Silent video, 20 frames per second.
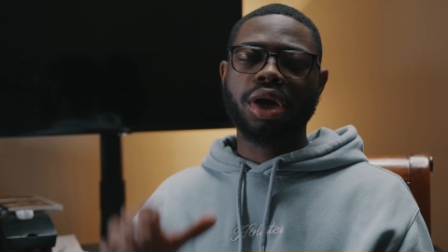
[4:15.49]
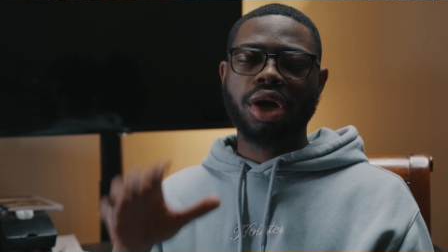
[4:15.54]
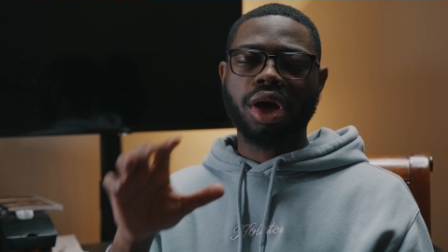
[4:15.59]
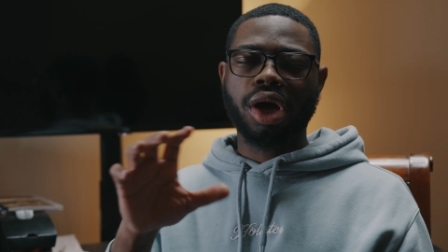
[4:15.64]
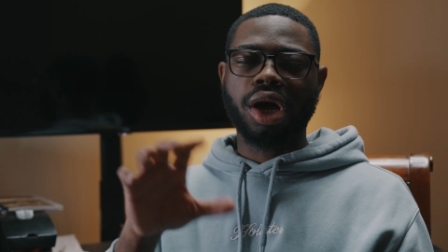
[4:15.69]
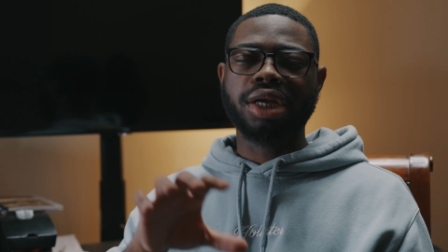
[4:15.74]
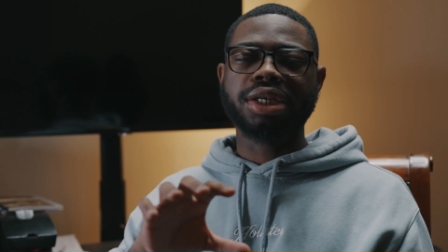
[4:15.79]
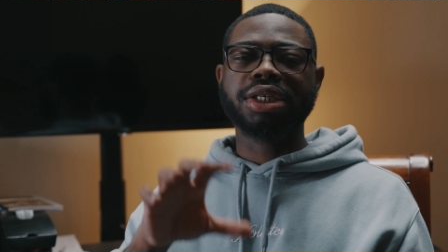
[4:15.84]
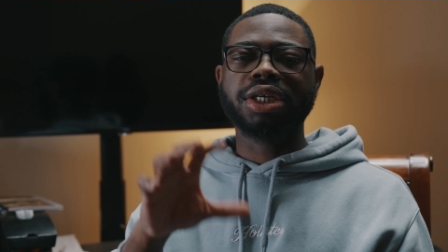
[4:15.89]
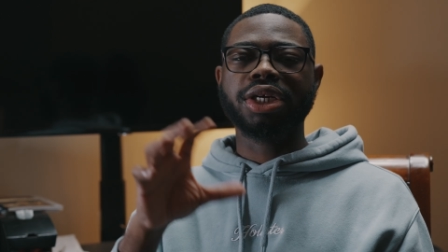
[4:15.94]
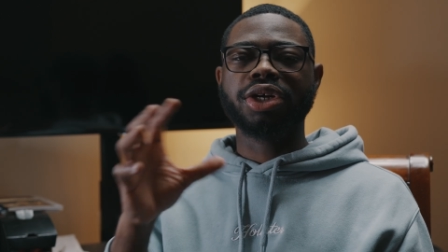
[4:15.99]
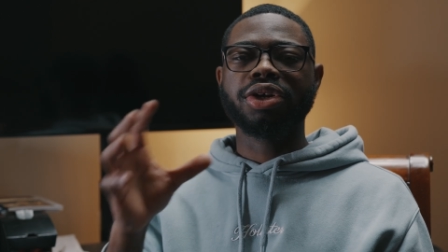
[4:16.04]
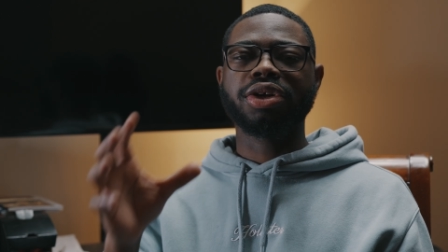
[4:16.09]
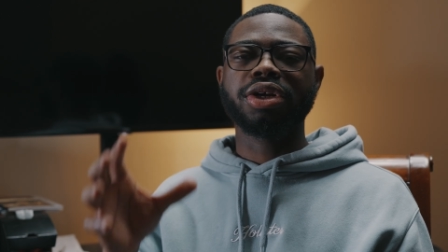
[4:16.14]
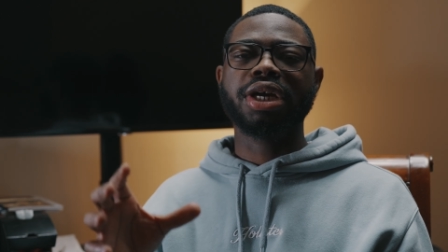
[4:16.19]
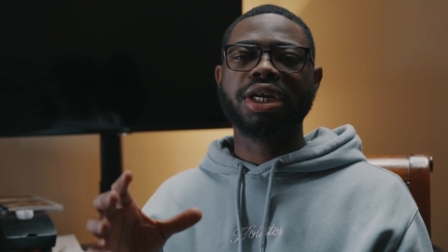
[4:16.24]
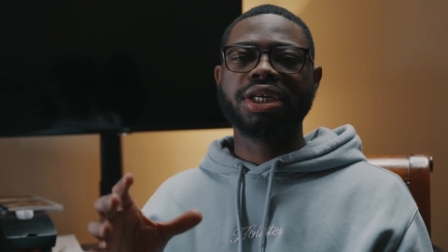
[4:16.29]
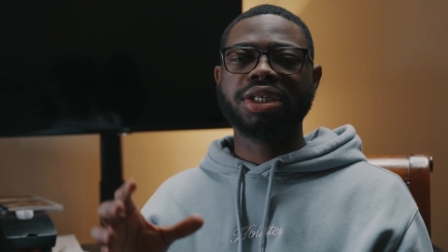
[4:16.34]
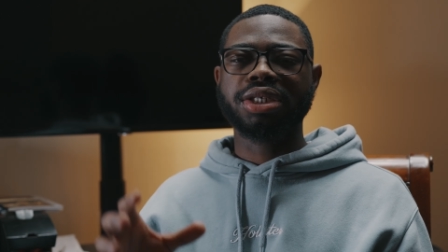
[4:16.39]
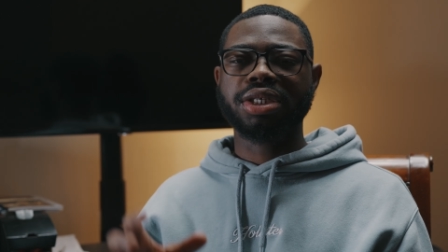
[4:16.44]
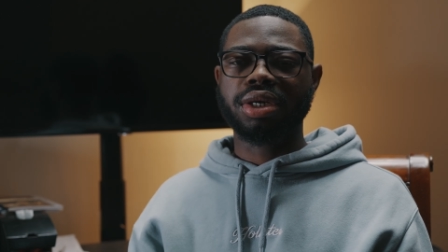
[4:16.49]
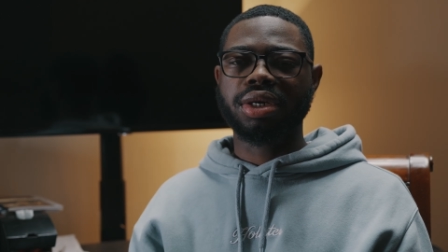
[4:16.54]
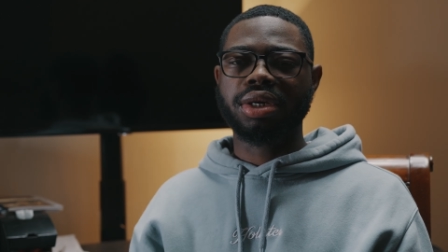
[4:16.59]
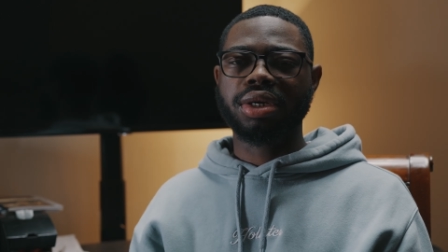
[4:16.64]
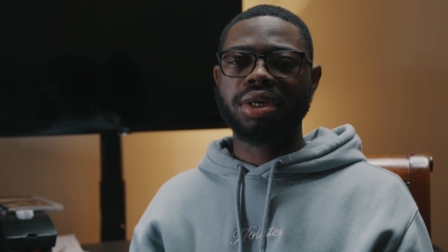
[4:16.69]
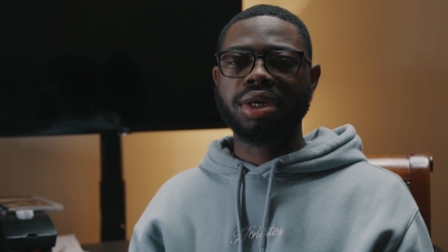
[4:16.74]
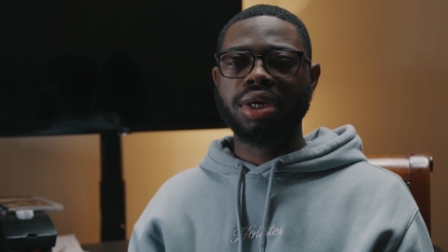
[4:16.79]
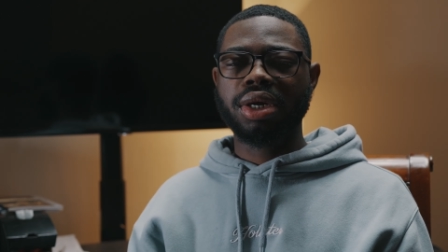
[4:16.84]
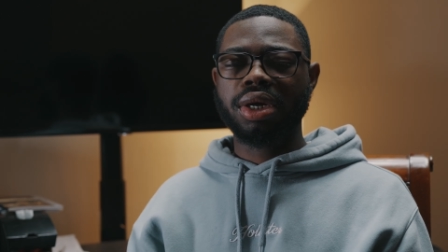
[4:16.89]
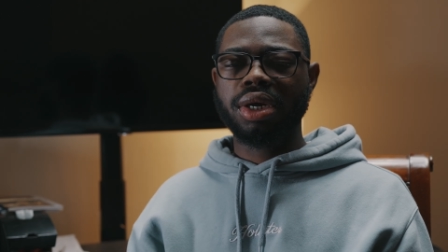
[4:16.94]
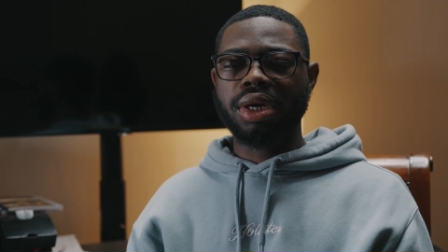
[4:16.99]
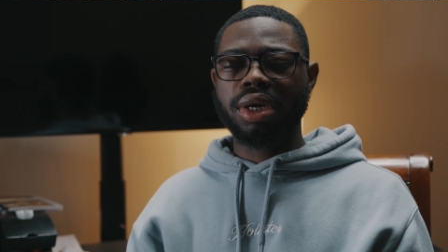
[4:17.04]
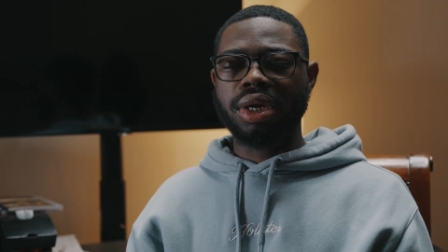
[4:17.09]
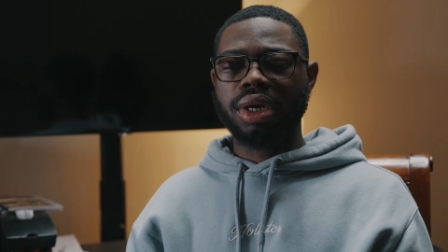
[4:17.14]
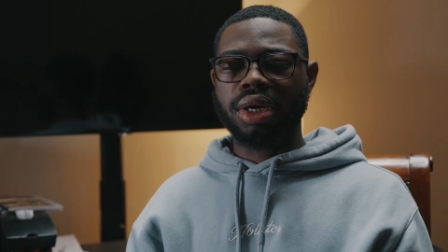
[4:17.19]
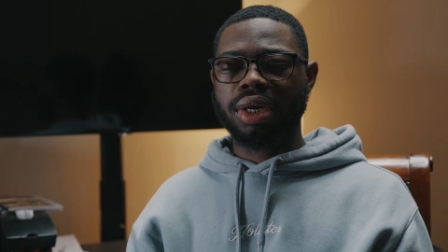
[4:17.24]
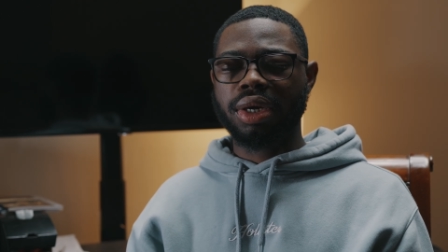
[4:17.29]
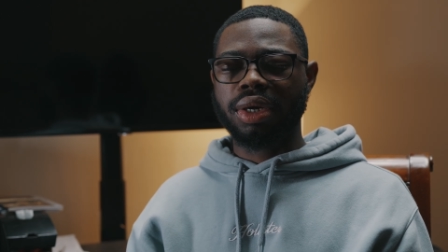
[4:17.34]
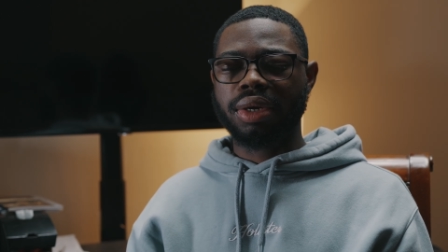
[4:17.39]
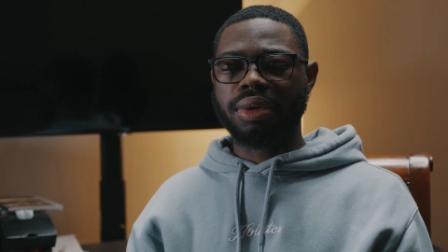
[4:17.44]
content creation,
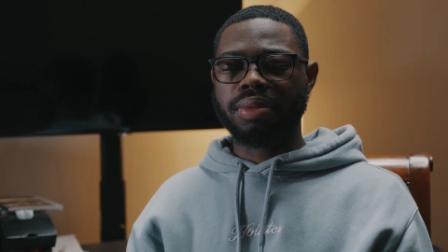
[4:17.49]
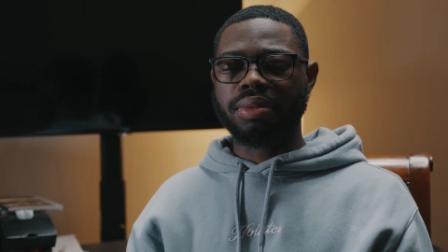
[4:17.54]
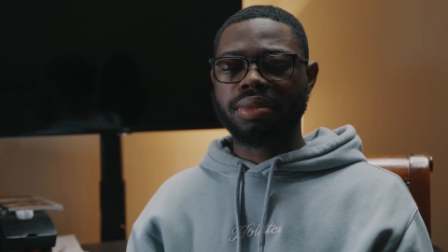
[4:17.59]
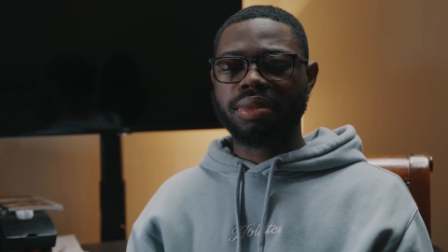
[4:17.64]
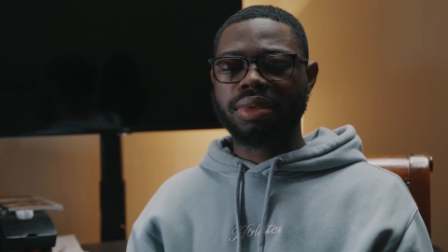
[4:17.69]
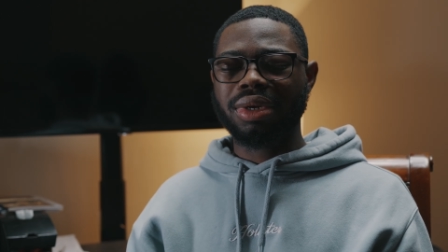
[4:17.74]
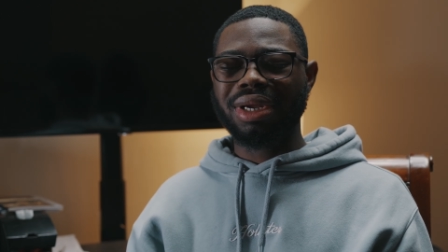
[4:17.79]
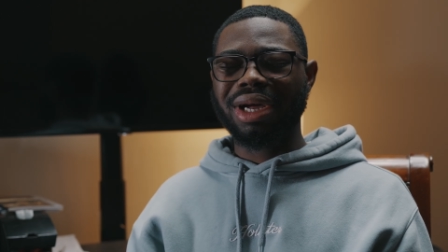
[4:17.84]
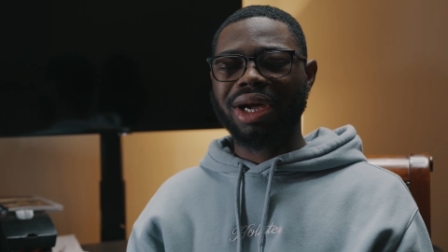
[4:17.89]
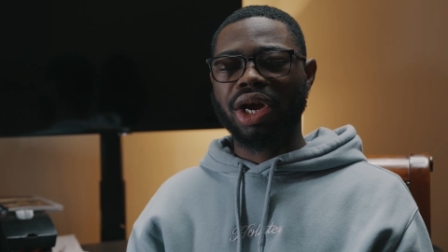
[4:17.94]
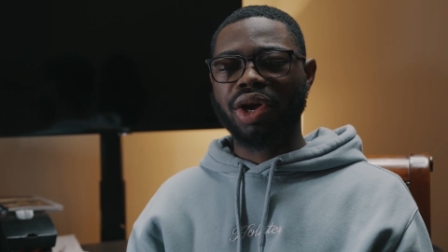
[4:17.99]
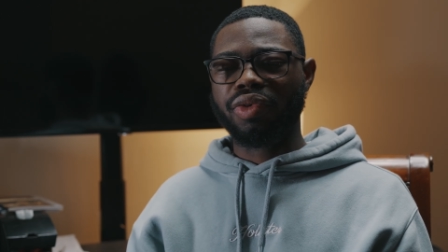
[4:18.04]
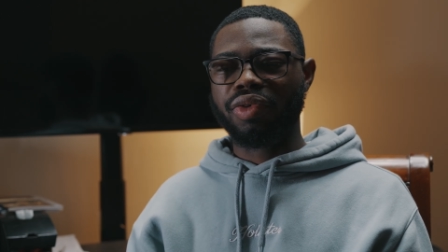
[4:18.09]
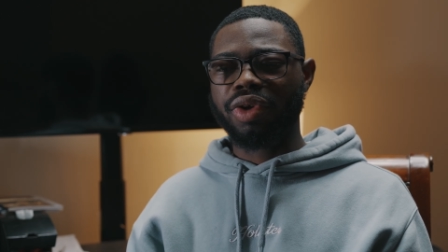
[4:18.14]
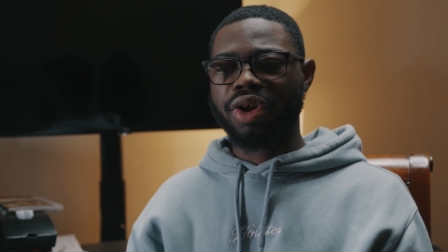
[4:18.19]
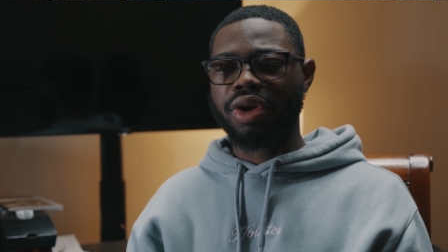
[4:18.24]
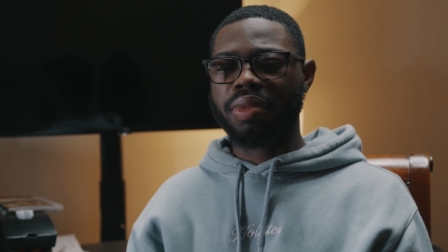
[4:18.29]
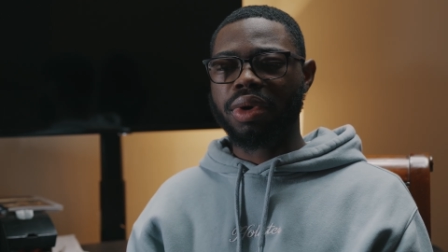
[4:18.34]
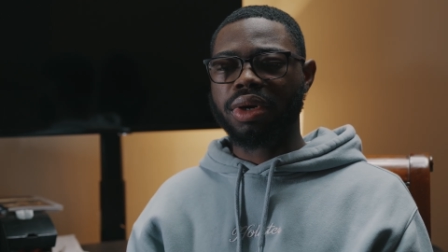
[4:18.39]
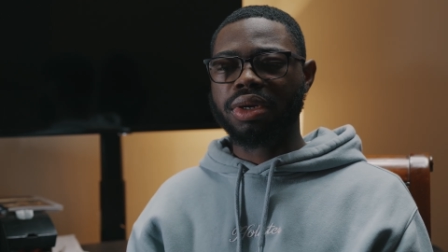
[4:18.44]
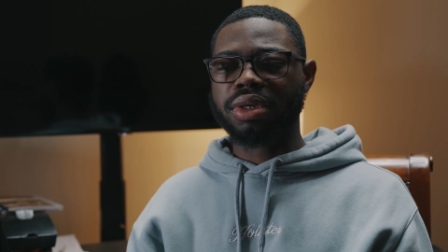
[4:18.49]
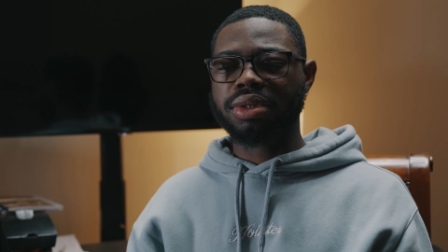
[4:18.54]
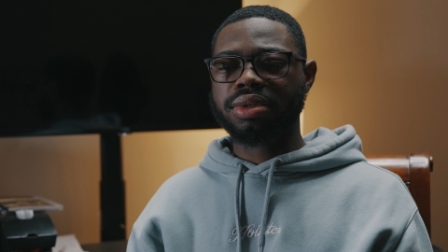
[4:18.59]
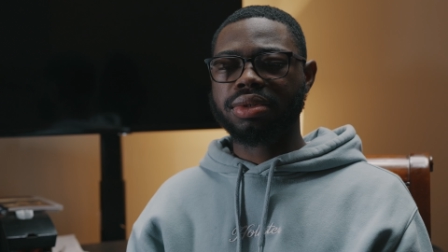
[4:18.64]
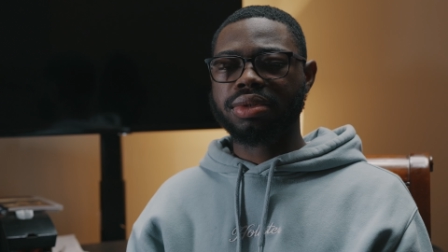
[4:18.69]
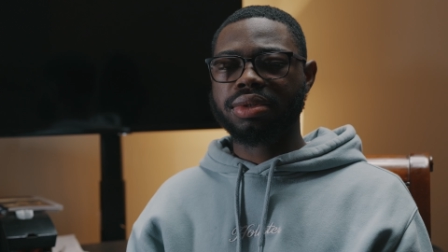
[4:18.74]
not career, but